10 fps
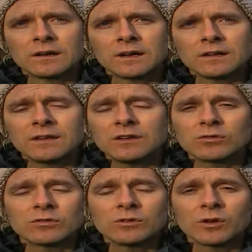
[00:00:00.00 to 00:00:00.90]
A
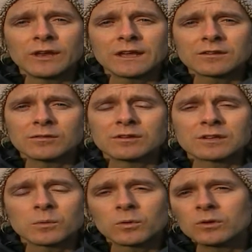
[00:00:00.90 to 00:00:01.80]
teacher is not necessarily
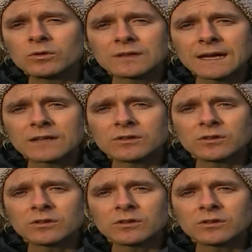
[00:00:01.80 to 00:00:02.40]
someone who stands